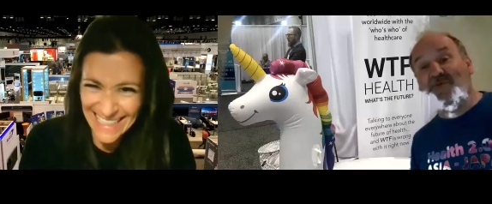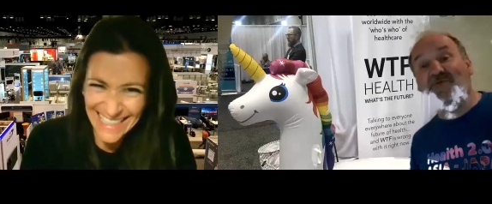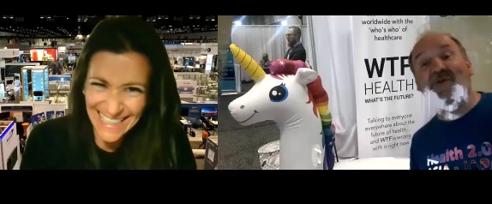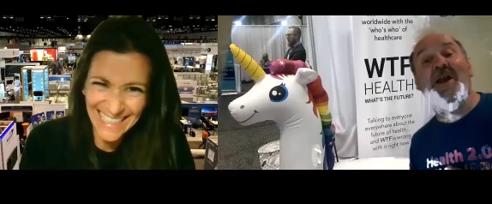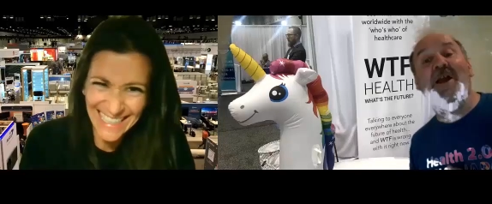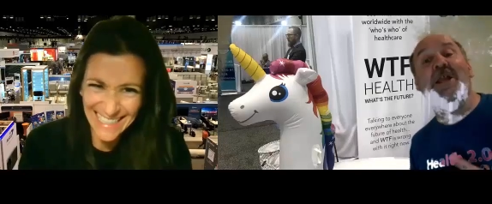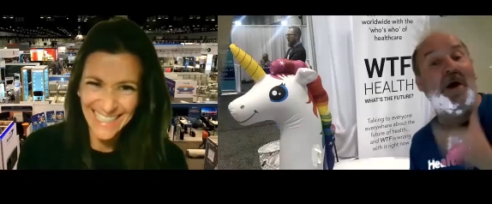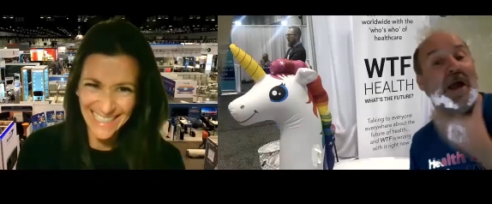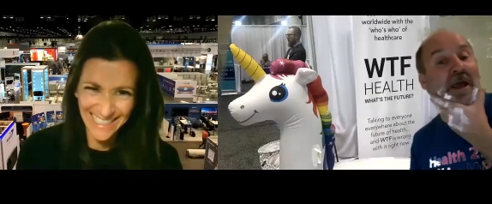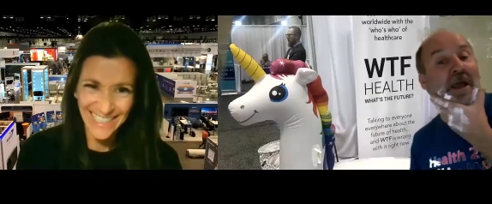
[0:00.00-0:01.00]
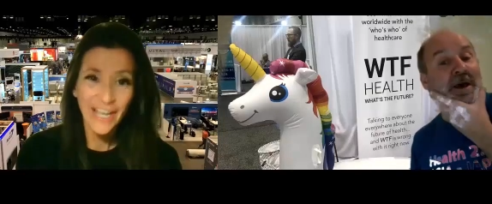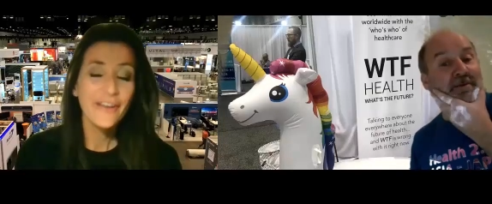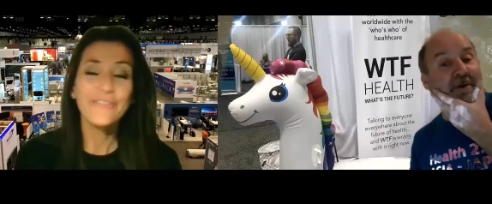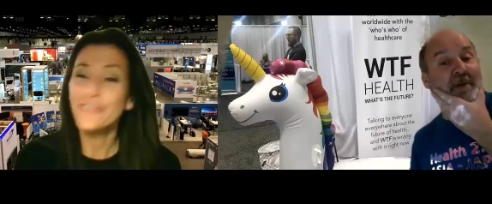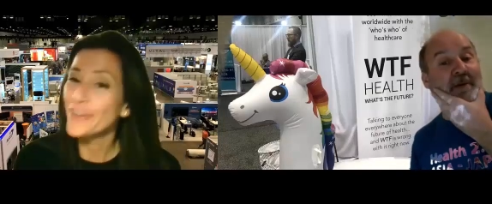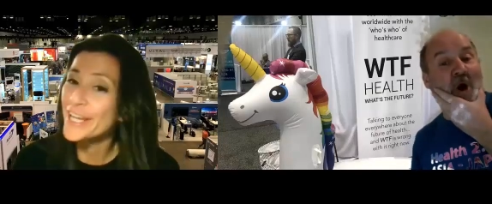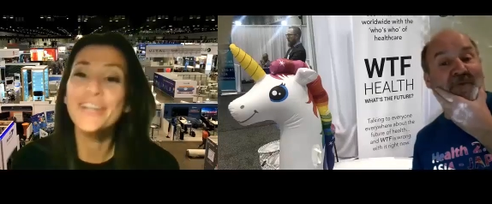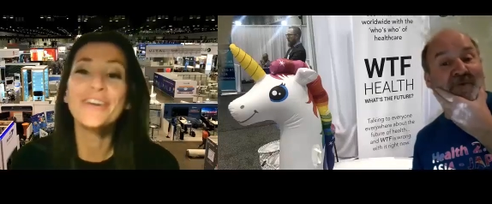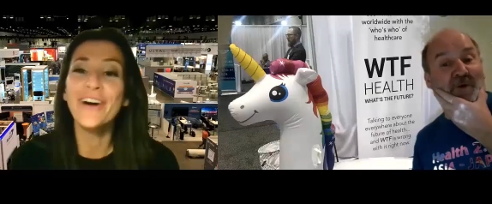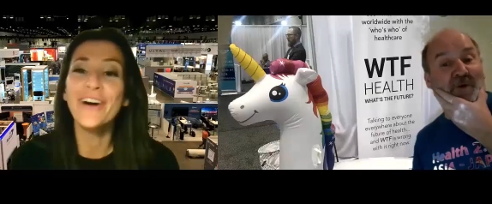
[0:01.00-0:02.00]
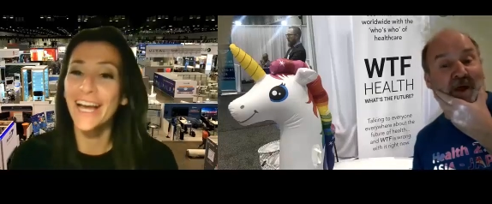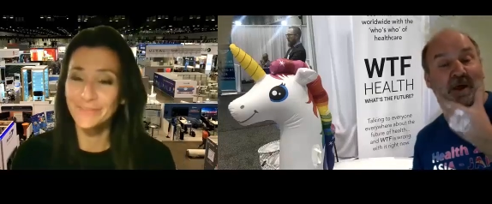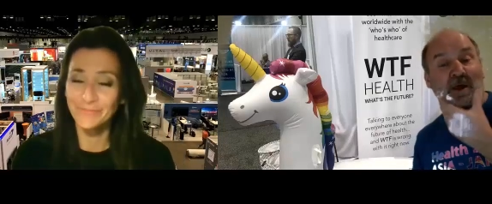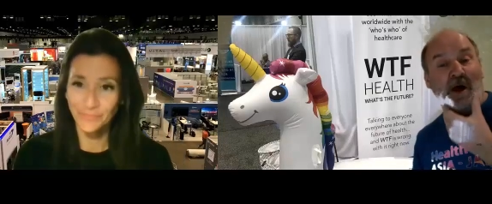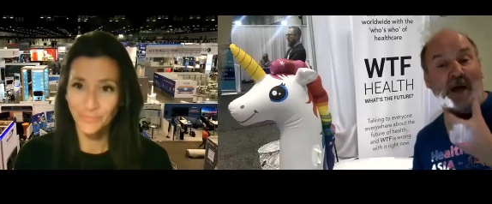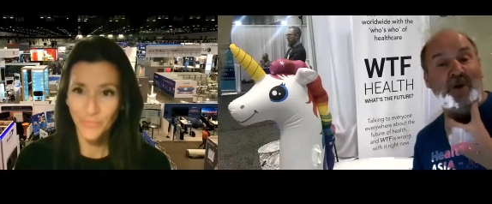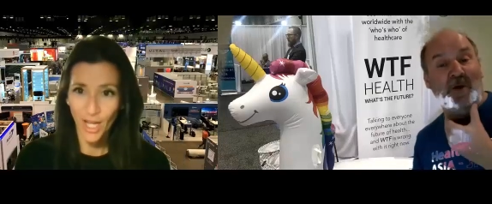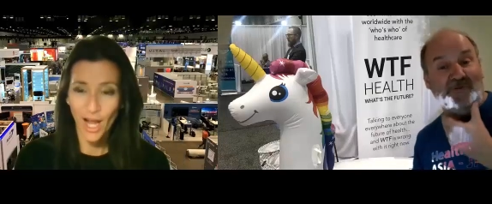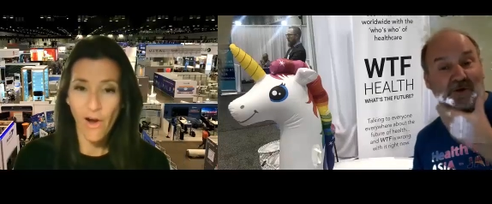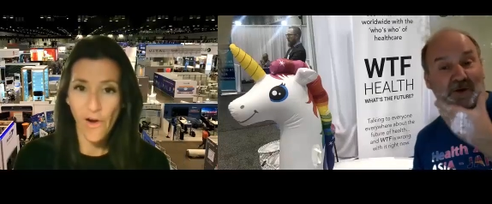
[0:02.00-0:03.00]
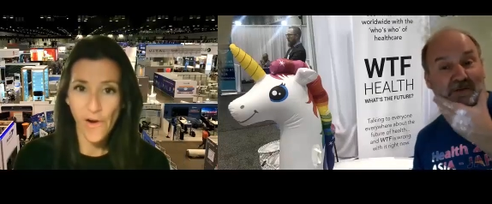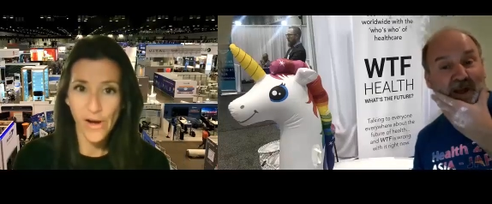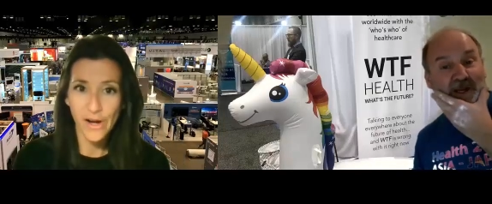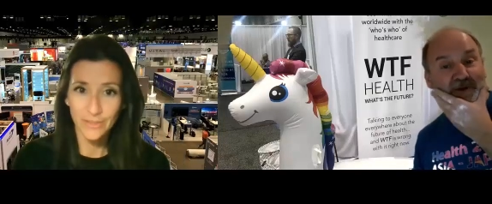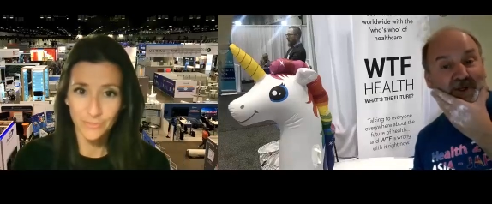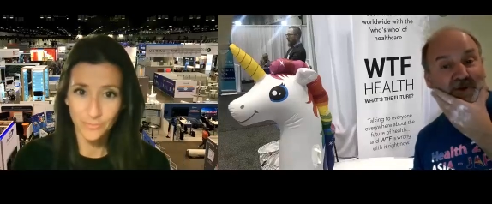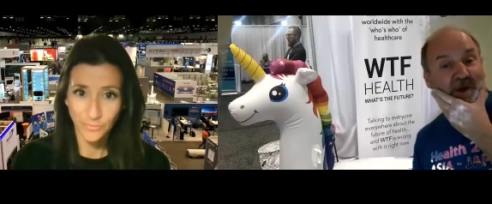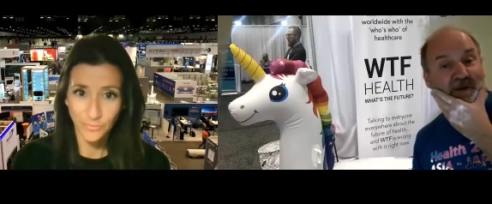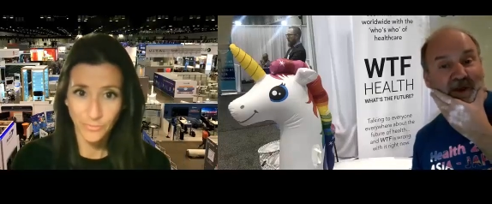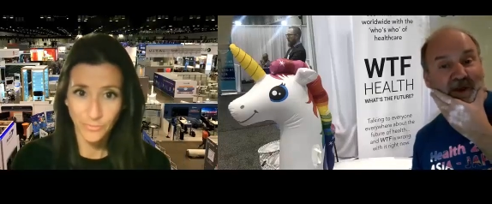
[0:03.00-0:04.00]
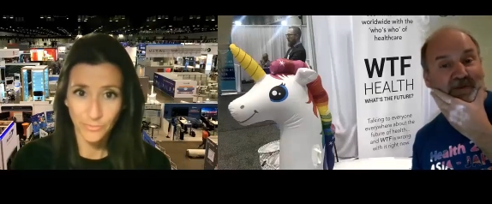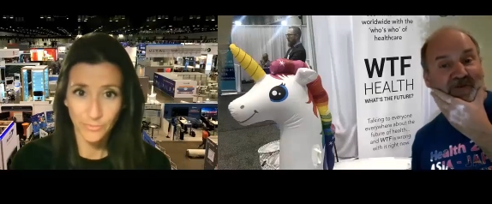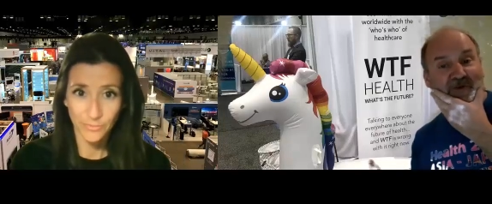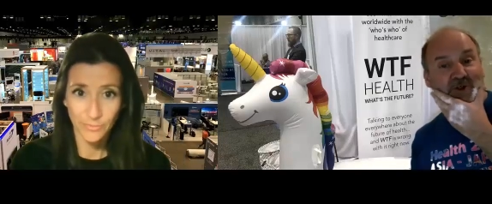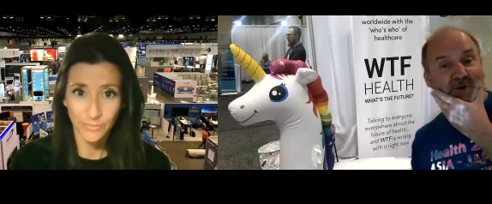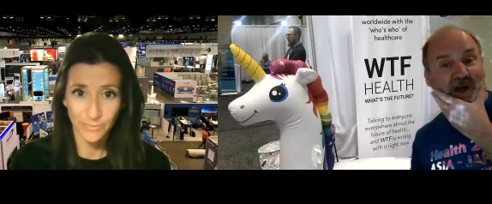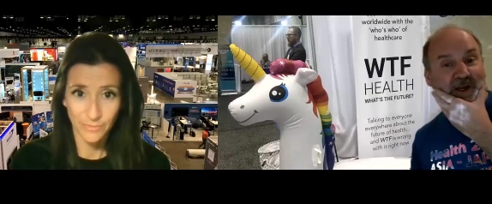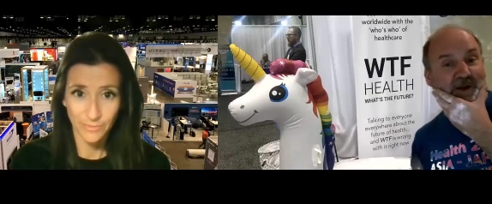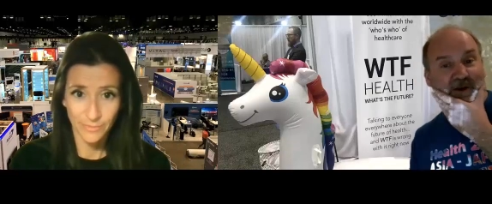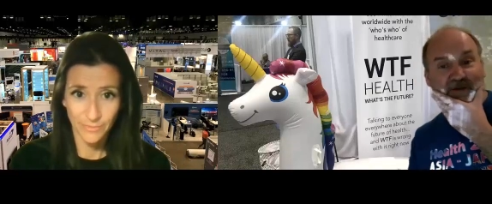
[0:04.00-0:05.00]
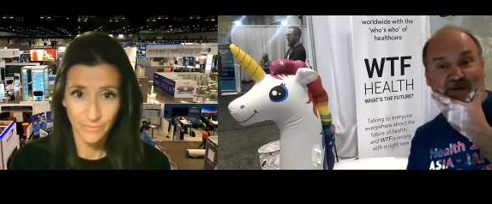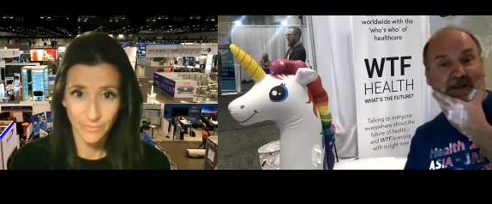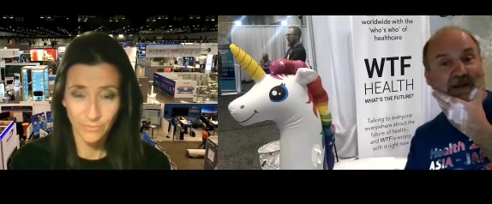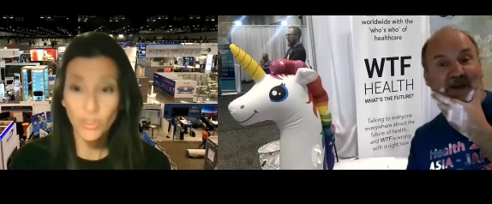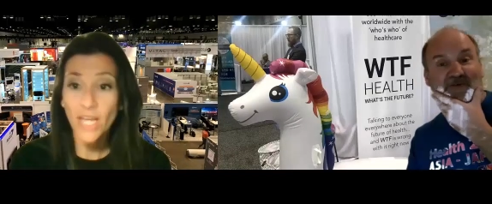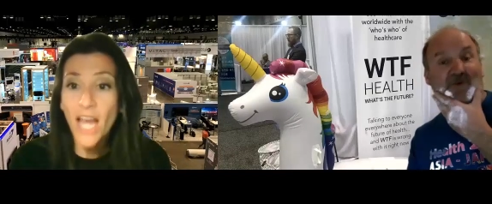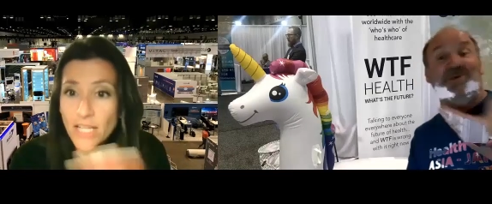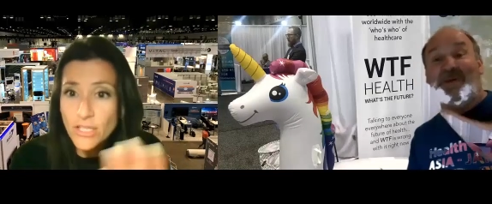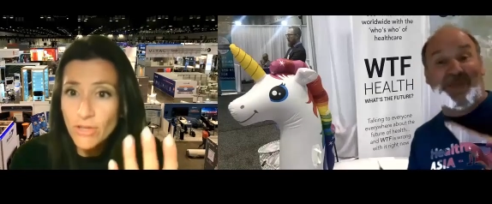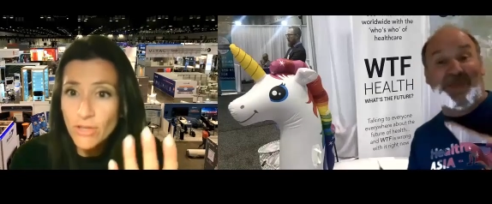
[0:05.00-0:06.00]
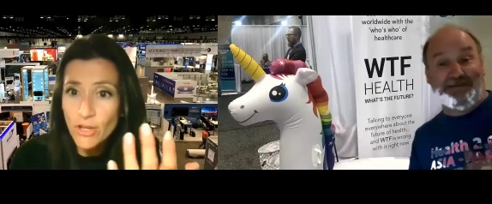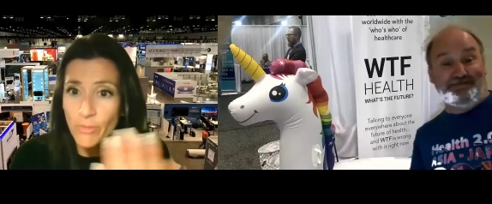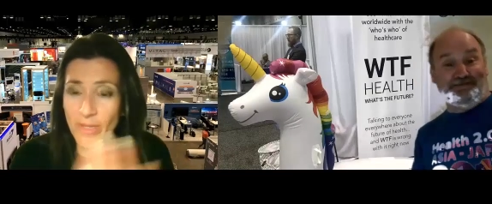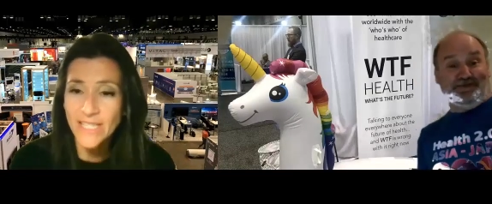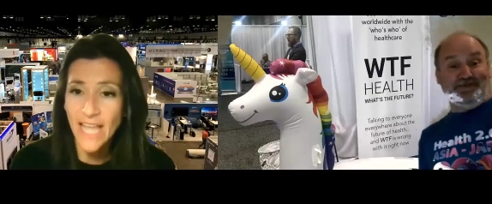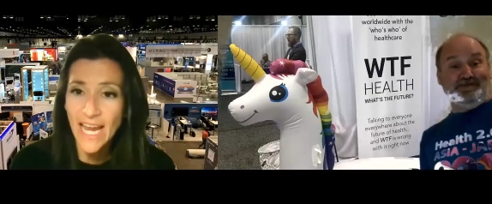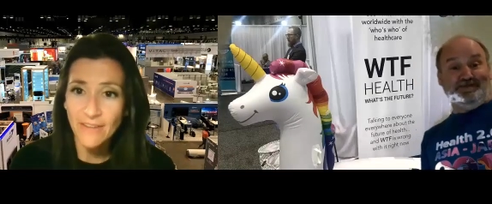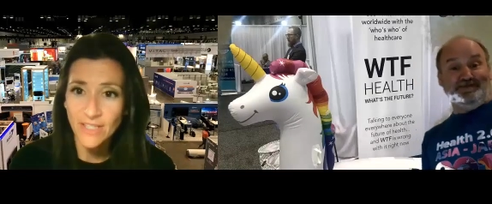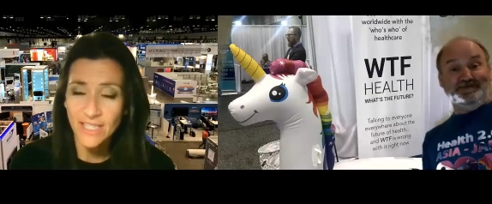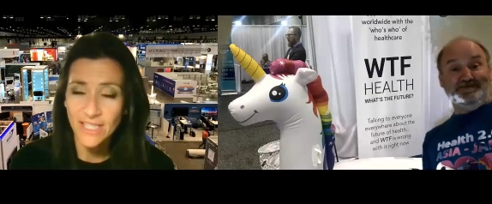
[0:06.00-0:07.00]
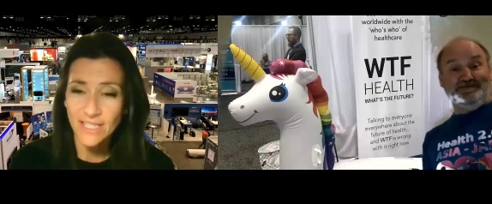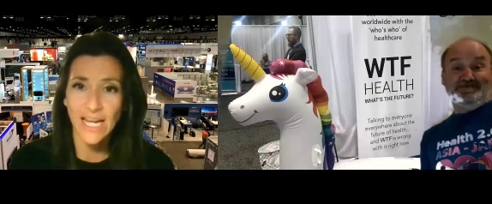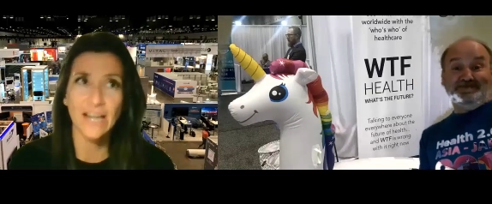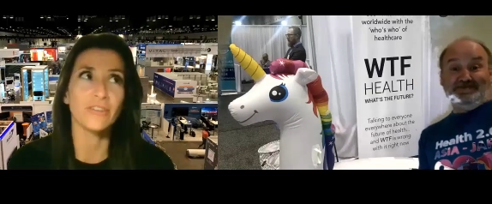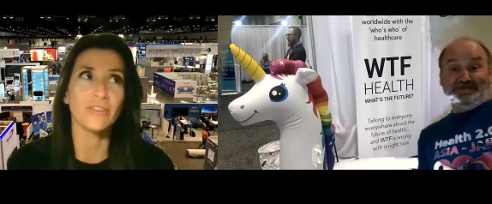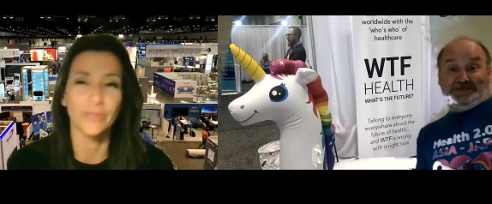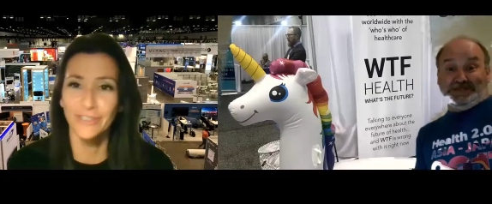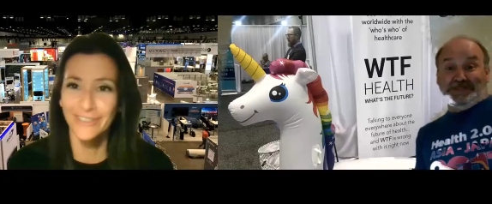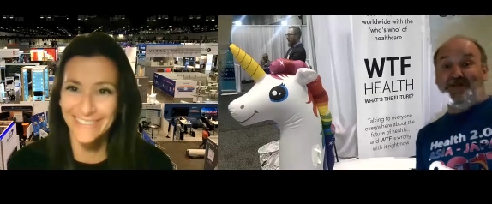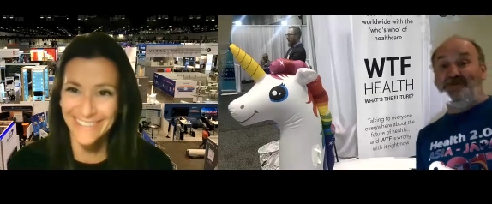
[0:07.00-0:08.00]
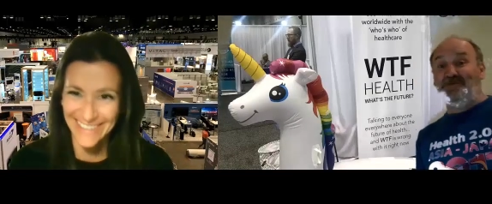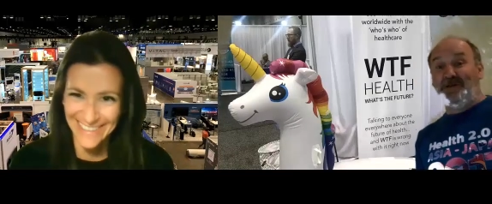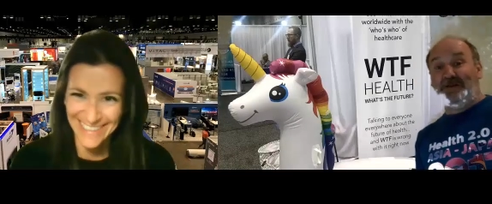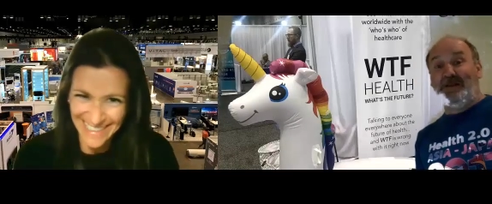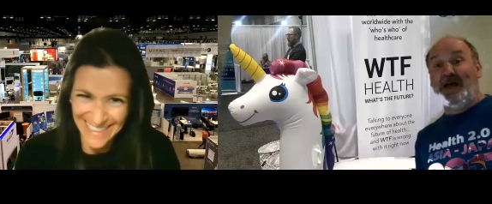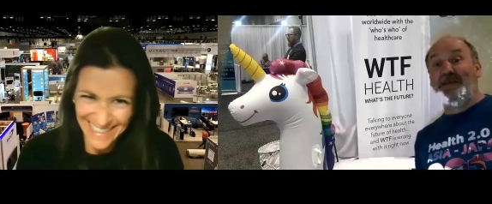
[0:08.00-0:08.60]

Speaker 1: fading away. But fading I'm hopeful away. that I'm hopeful that Mandy Bishop will come and give me a virtual hug and I'll come back to that.
Speaker 2: Yeah, so that you can be saved. This is terrible.
Speaker 1: like